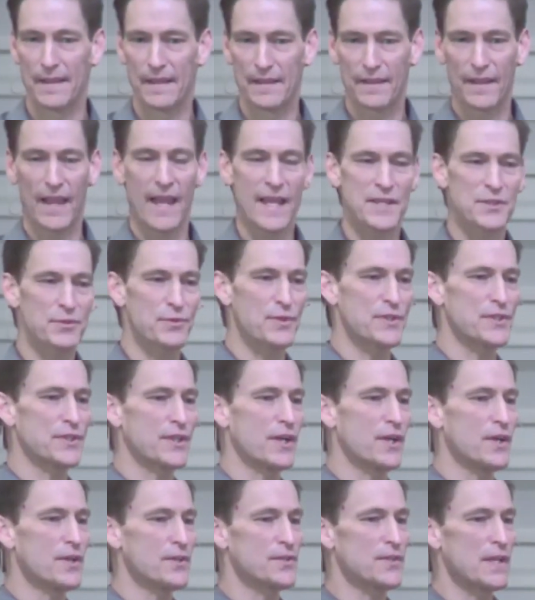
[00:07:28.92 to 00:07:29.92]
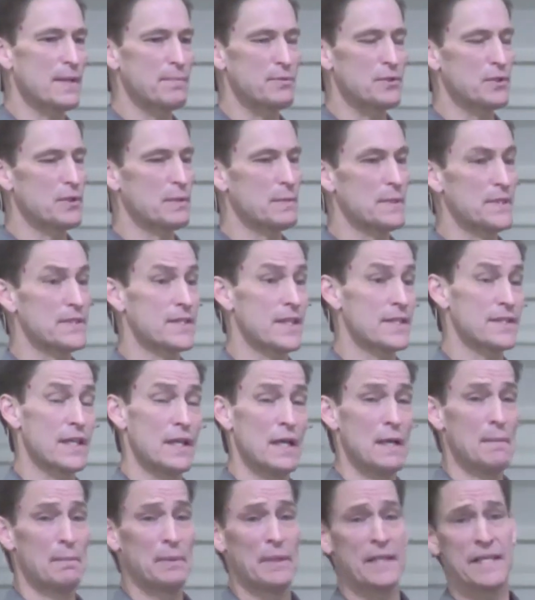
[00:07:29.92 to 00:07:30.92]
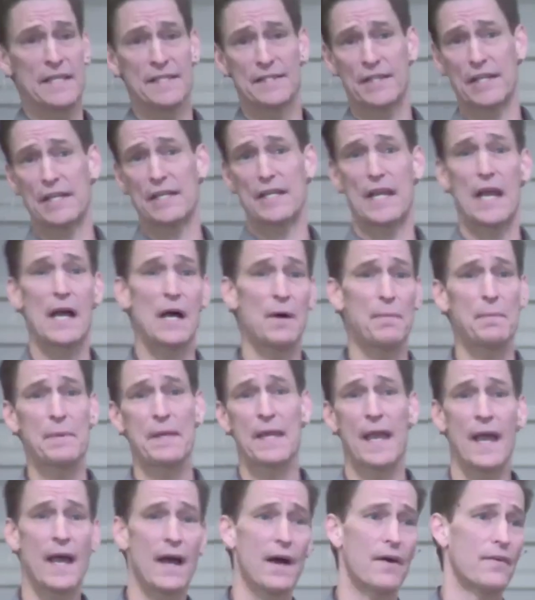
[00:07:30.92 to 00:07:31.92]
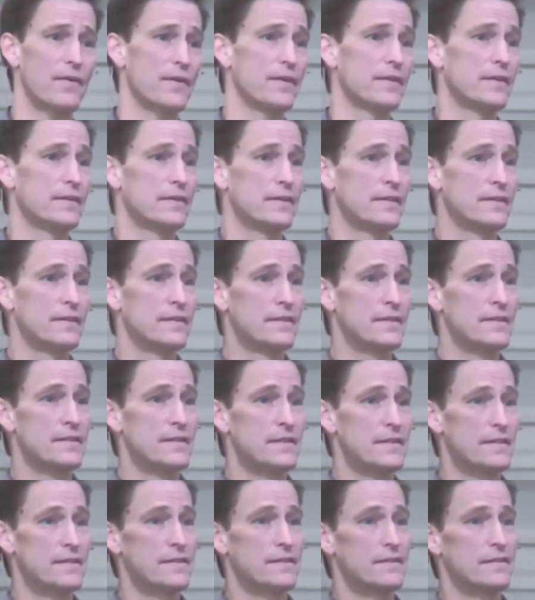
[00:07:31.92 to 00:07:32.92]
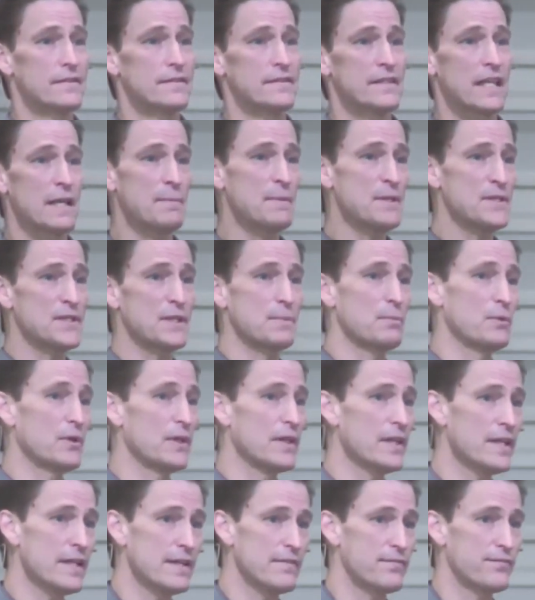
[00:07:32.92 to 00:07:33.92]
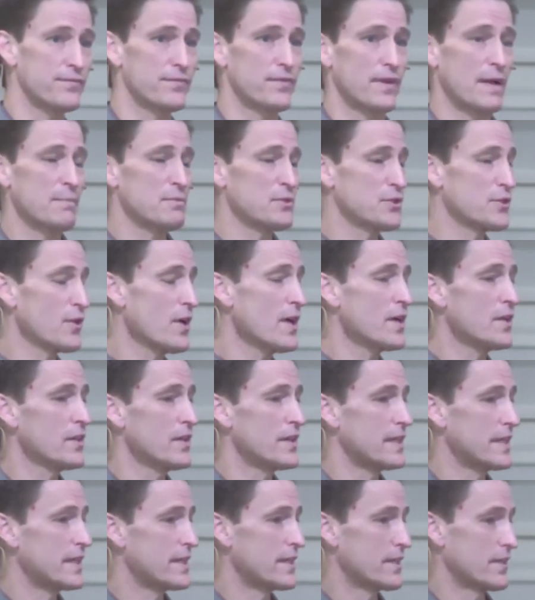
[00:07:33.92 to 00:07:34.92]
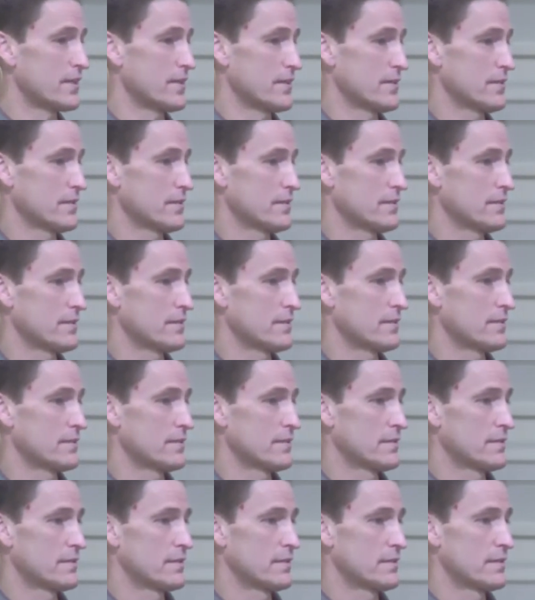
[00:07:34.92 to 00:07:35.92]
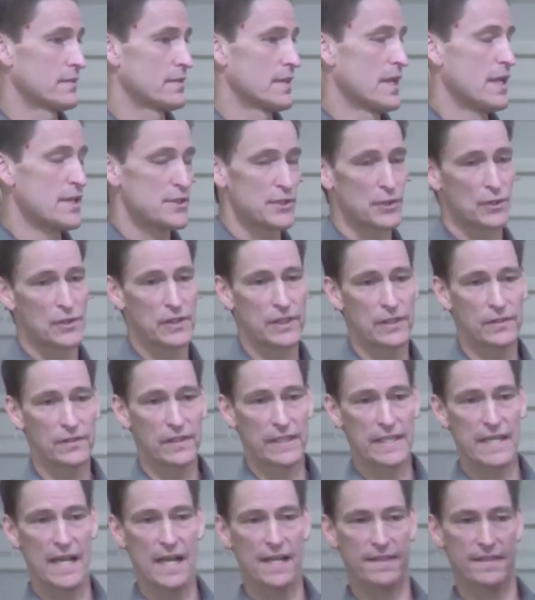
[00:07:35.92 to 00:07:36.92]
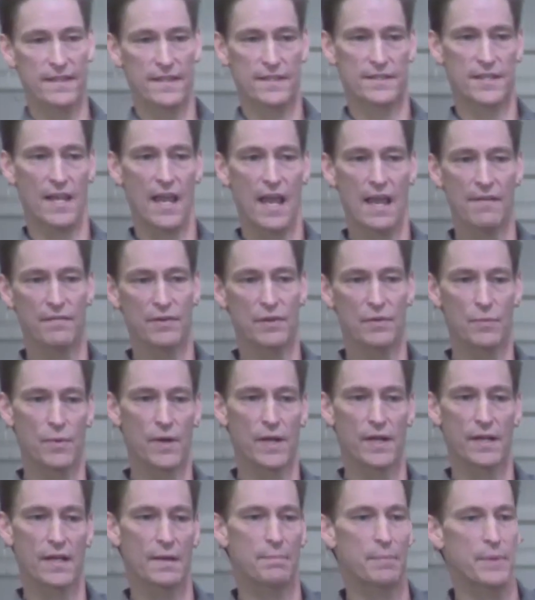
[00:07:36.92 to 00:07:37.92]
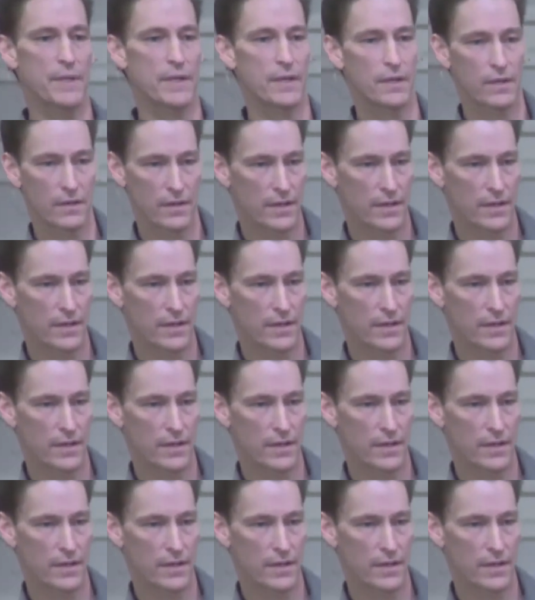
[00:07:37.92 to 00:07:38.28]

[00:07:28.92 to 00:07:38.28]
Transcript: Lazarus calls up to him and says, "Please, can you help me out? Give me some relief. I'm struggling here." So clearly not this heaven way up here